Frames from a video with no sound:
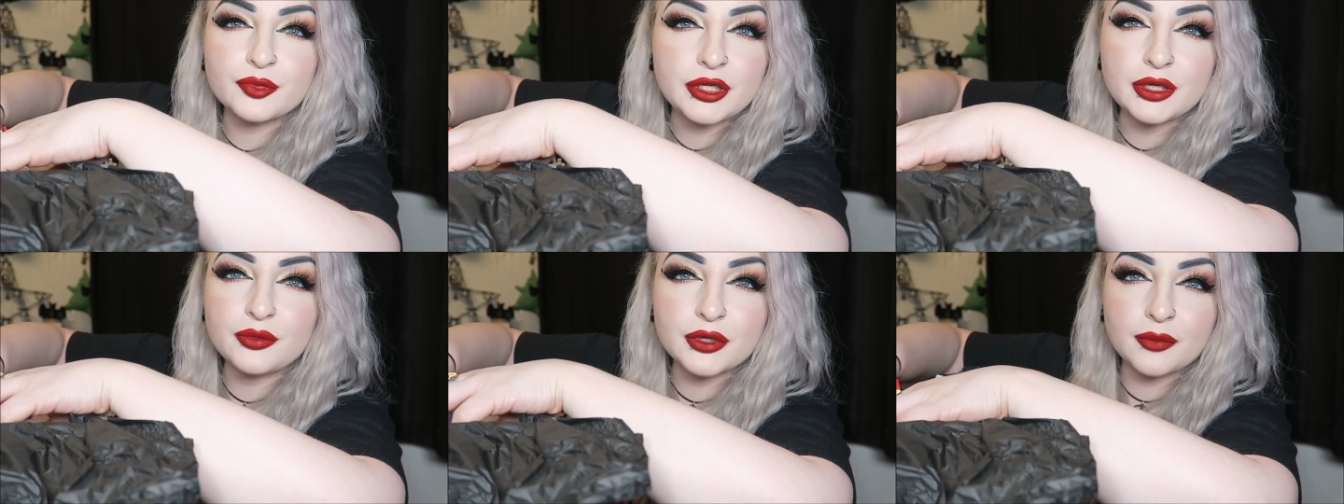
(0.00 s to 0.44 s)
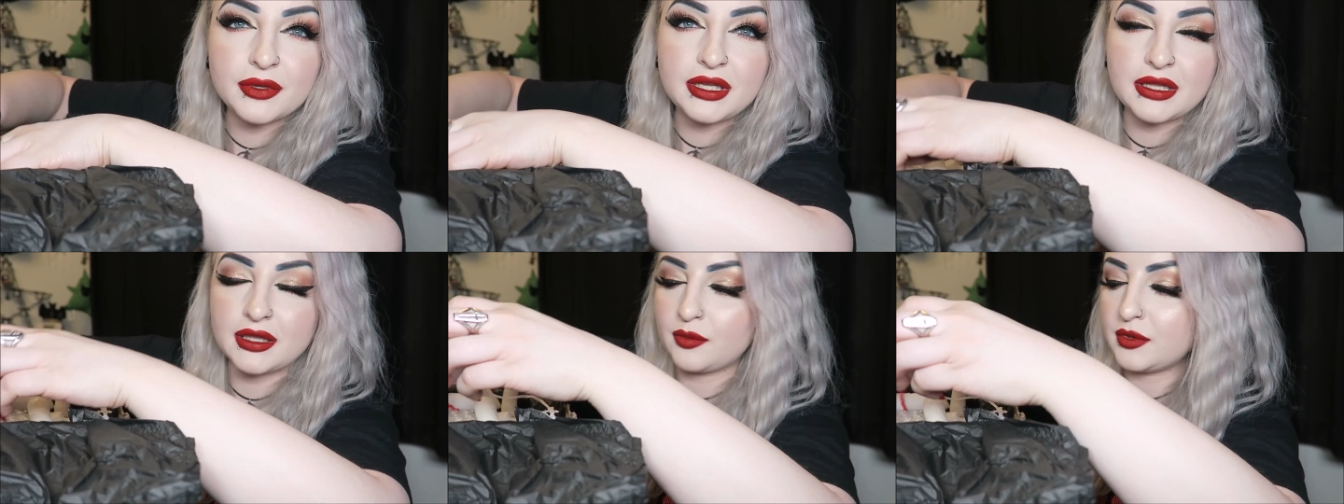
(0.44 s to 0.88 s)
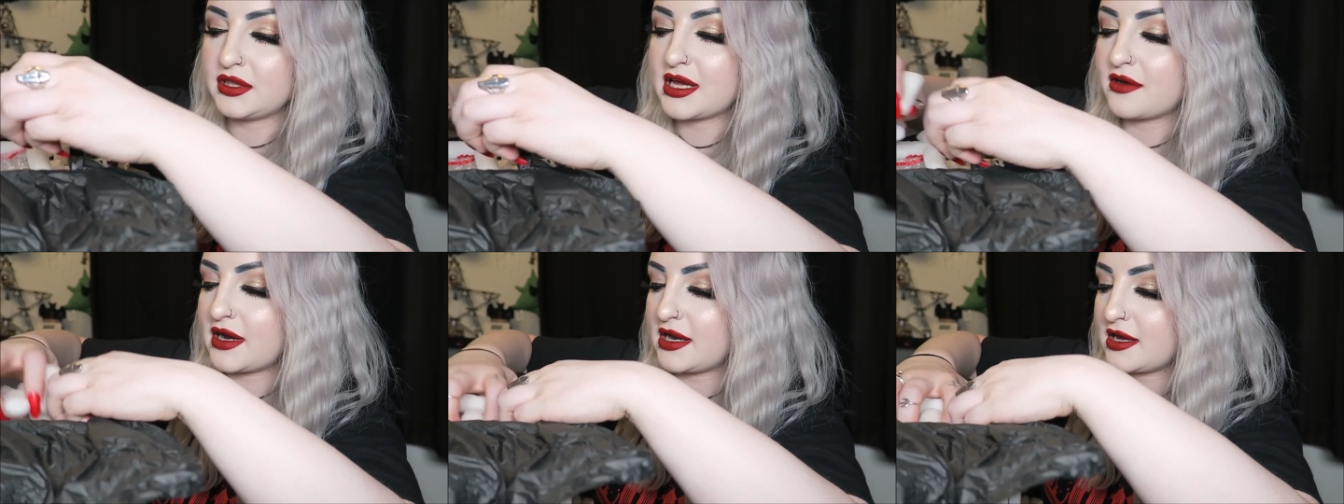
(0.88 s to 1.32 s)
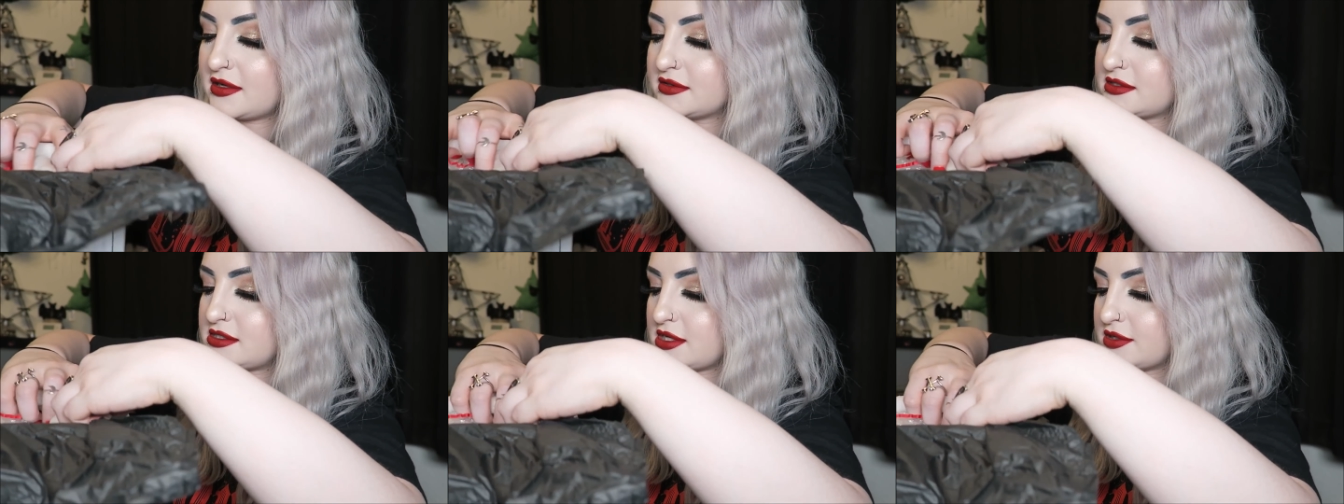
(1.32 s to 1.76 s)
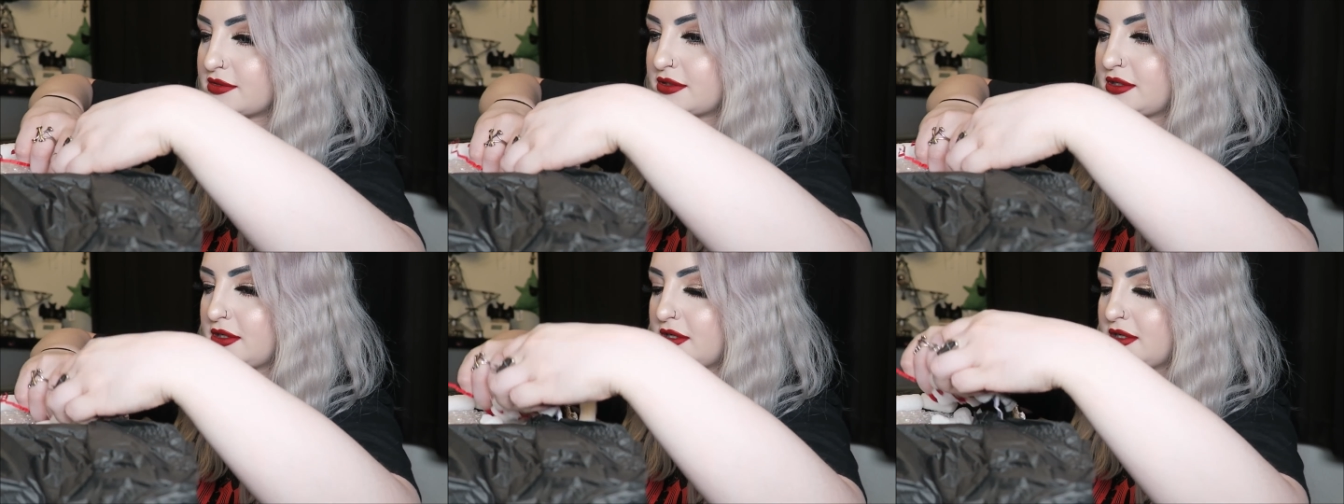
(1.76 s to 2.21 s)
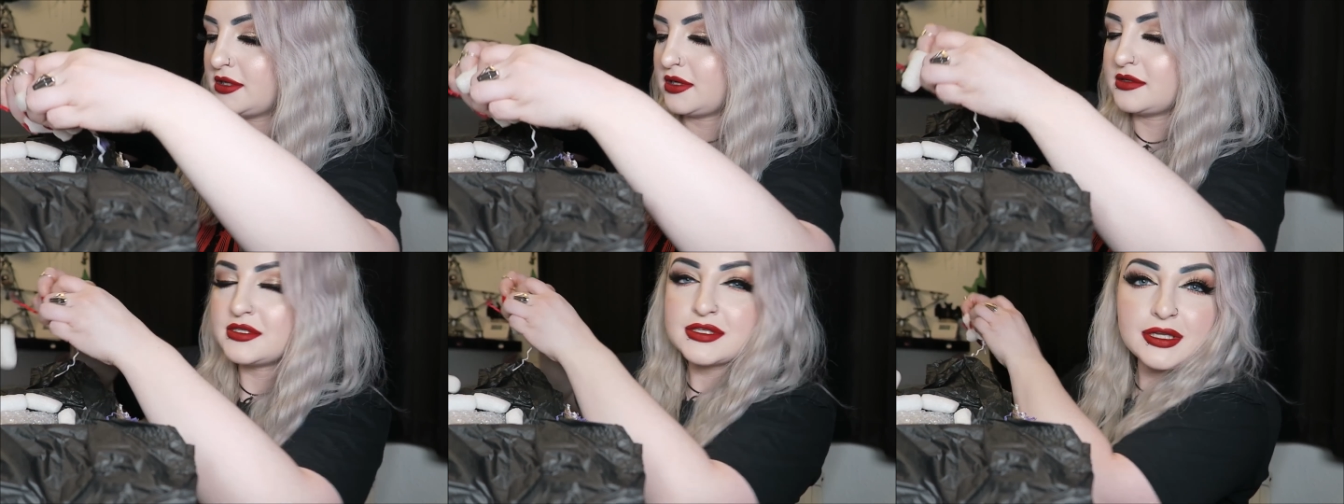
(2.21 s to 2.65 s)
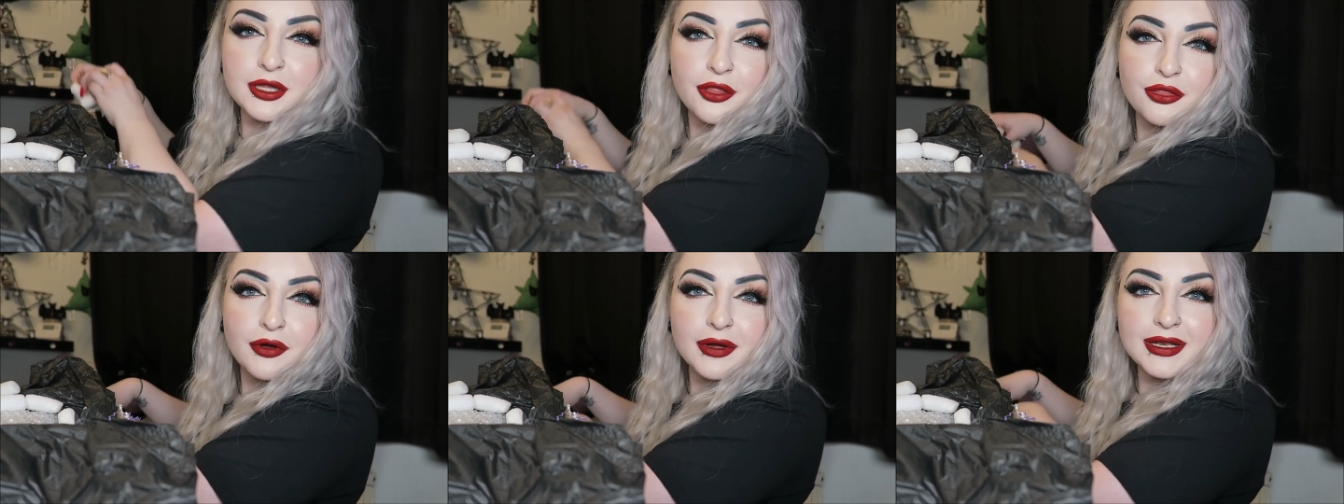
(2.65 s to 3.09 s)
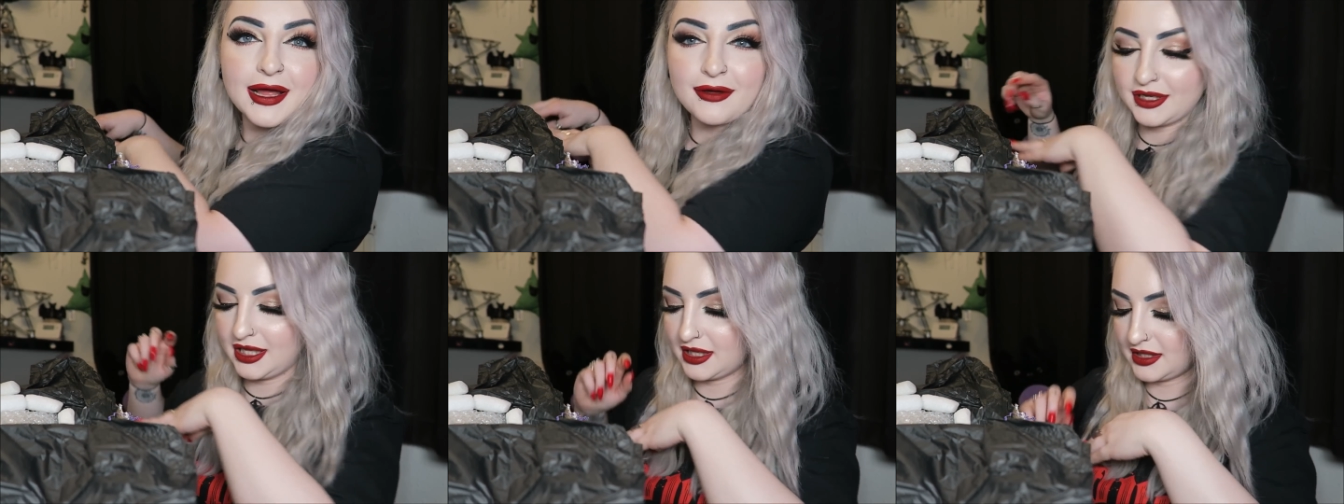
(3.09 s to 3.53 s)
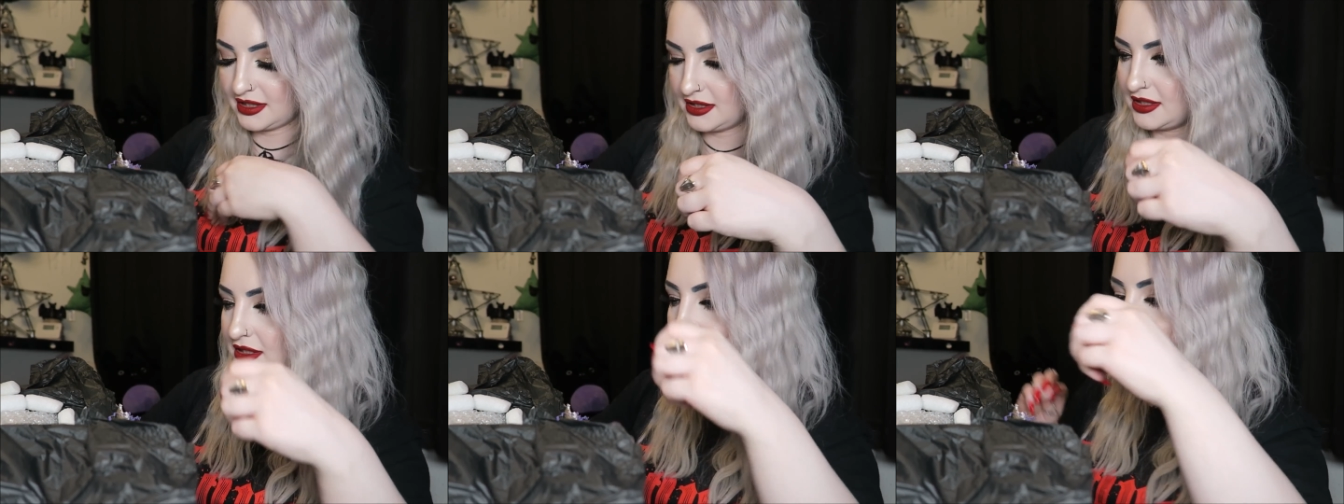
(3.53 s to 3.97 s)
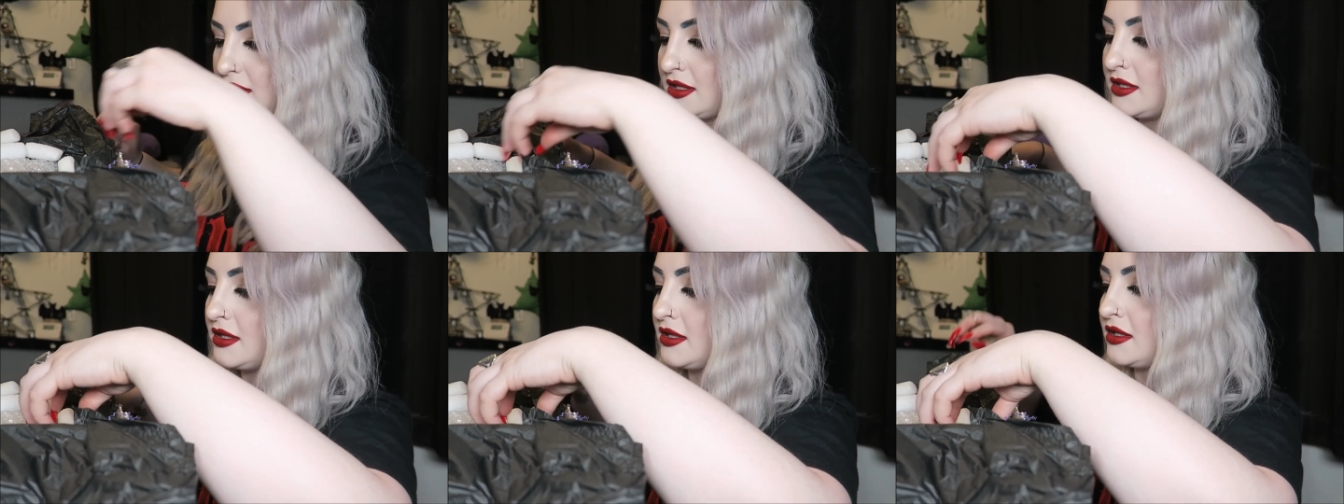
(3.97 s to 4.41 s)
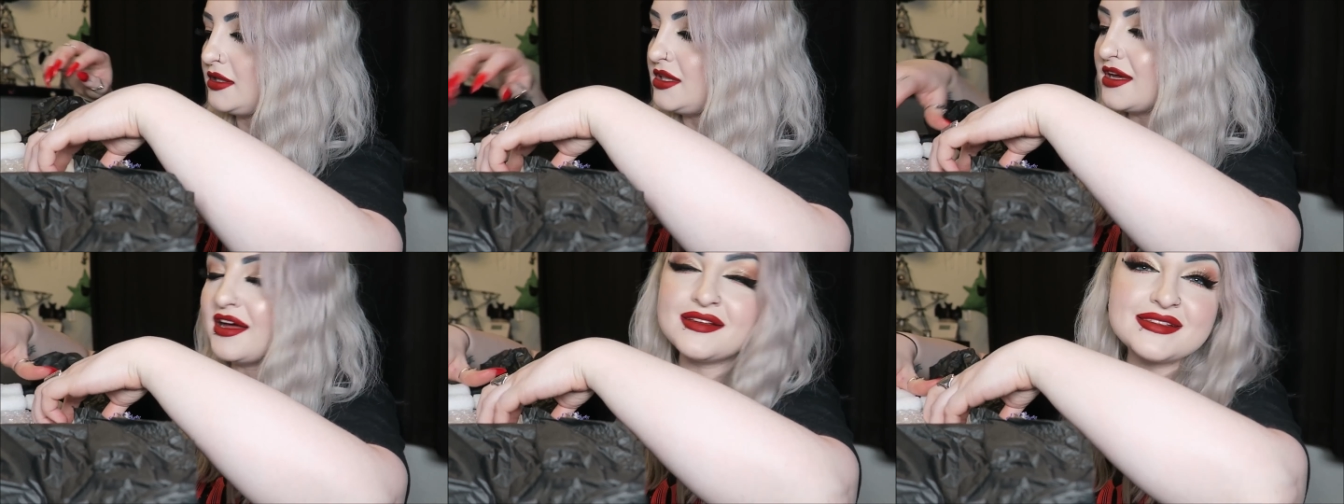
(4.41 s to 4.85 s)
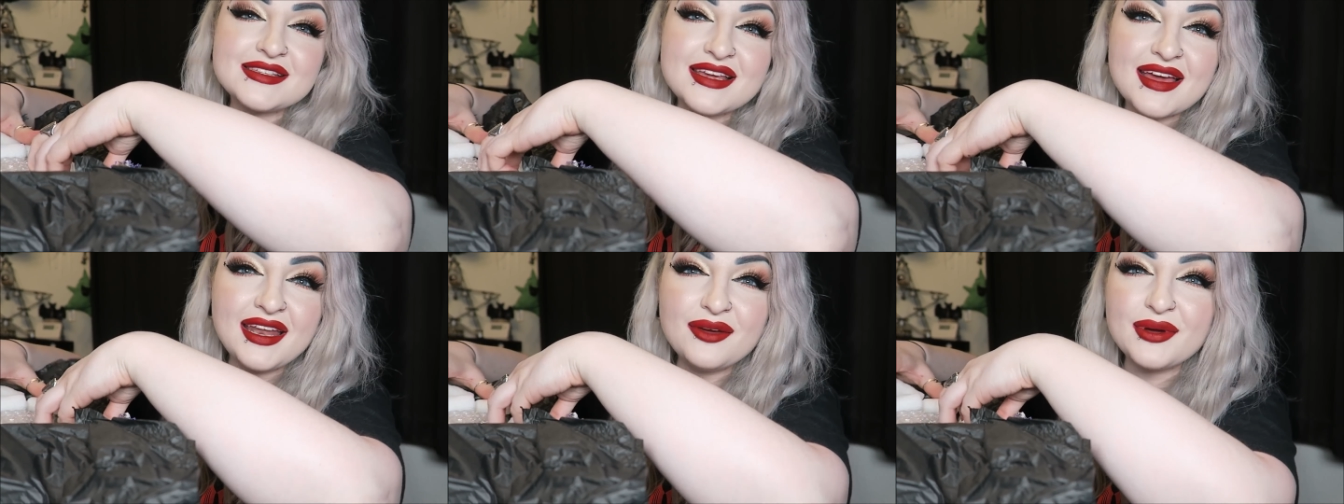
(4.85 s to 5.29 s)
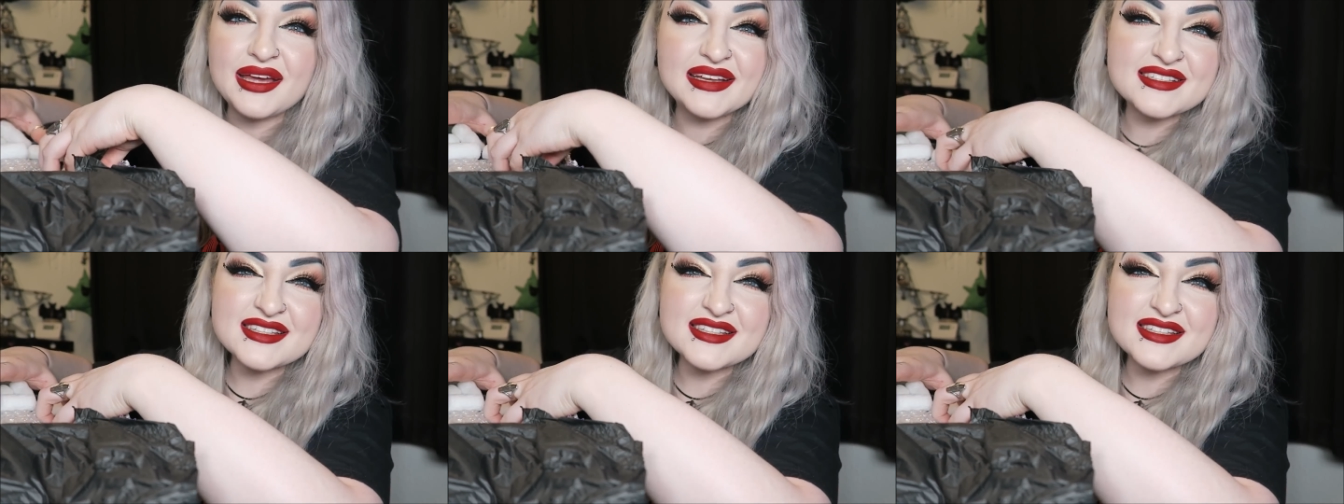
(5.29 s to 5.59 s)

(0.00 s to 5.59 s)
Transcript: we don't want to be dealing with that right now. So I'm just going to throw it down here. You can't see it anyway,